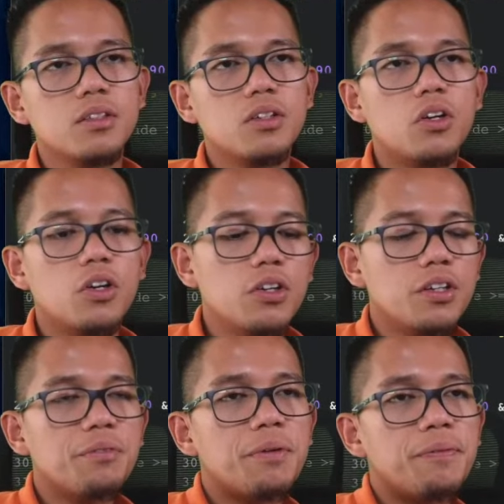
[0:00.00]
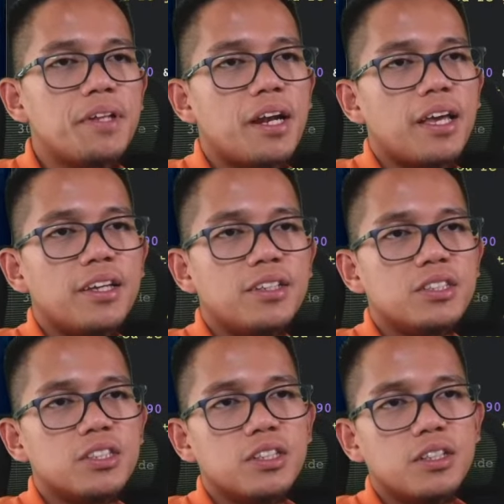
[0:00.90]
Or no, maybe not age.
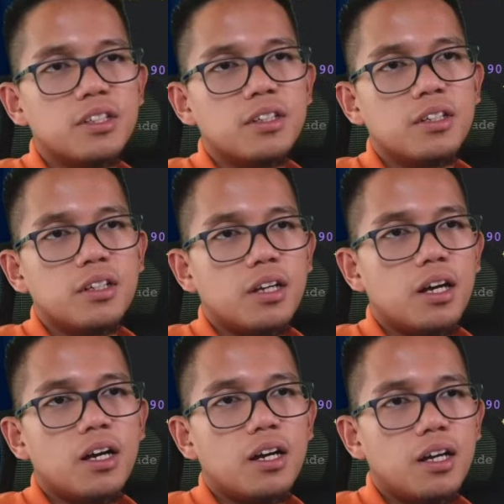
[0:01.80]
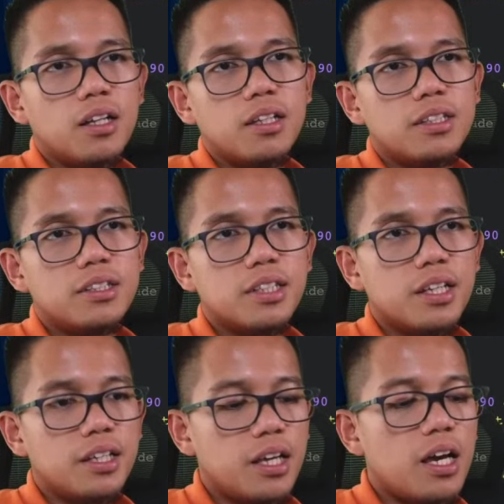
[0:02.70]
Let's
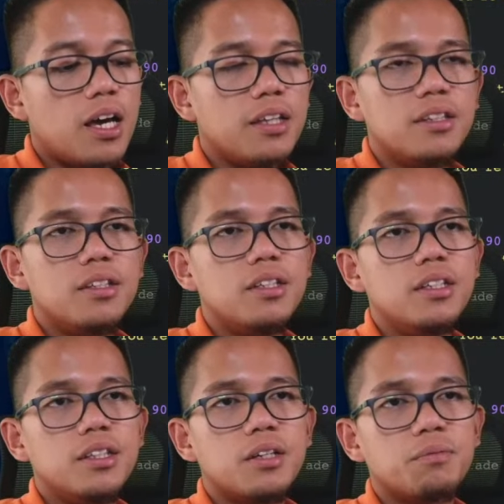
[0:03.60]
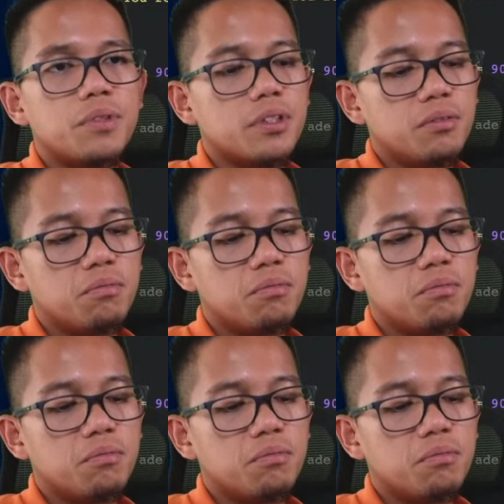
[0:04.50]
say ID number.